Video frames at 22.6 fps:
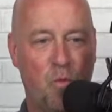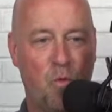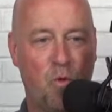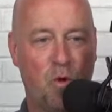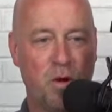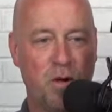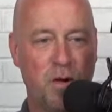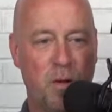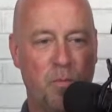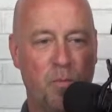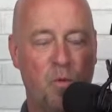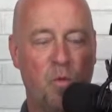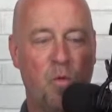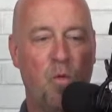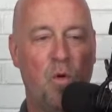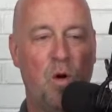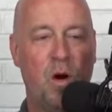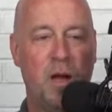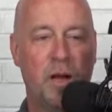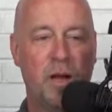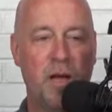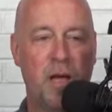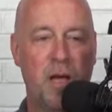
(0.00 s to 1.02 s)
Ward number
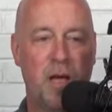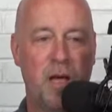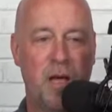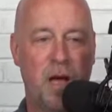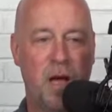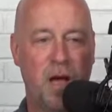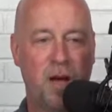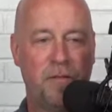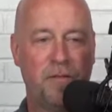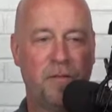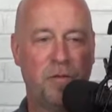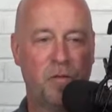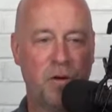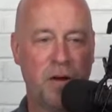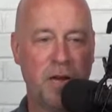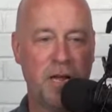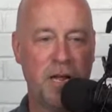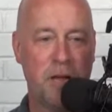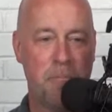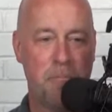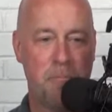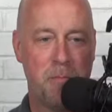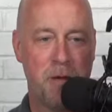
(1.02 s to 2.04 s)
1,
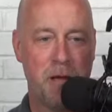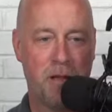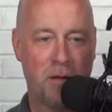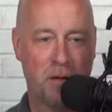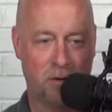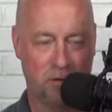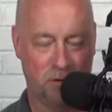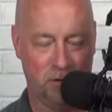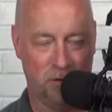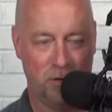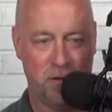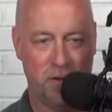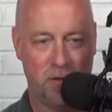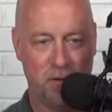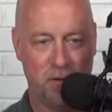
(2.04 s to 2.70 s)
Humphrey Miller